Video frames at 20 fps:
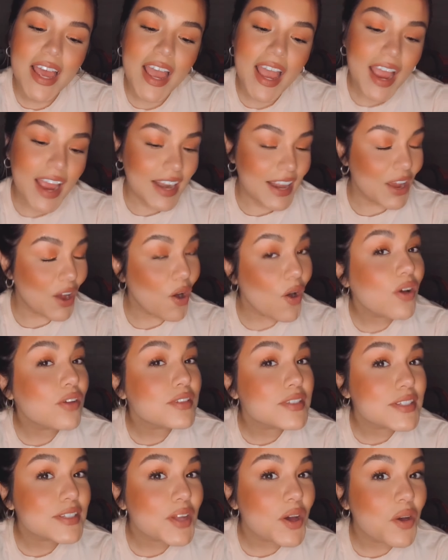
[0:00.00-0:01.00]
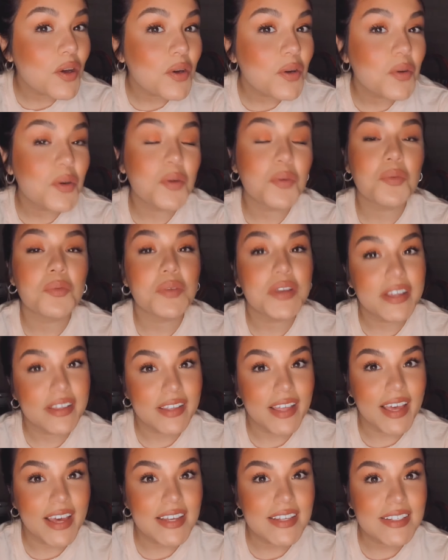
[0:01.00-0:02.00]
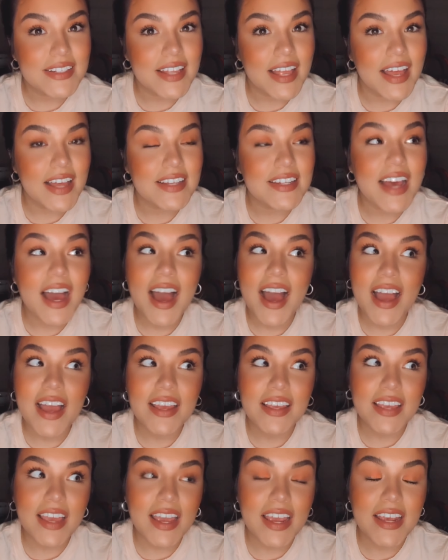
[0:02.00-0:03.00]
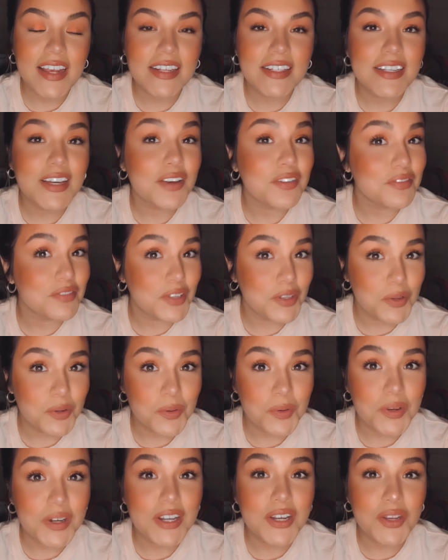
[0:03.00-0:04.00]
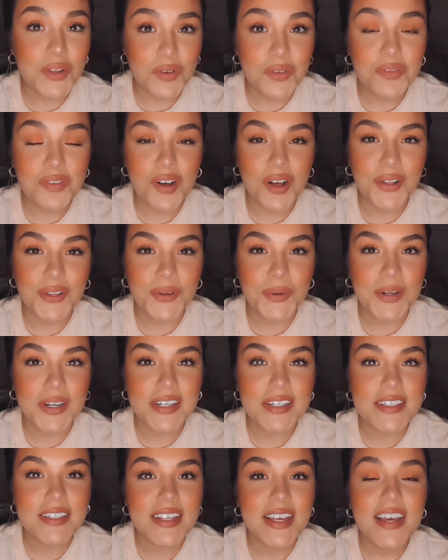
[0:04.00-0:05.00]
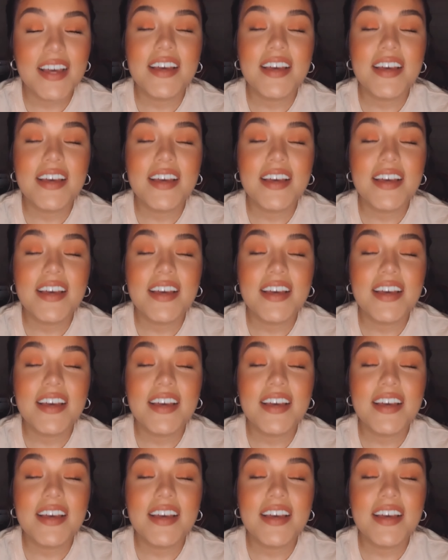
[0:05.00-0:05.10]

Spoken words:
and I also realized that I gained a few new followers,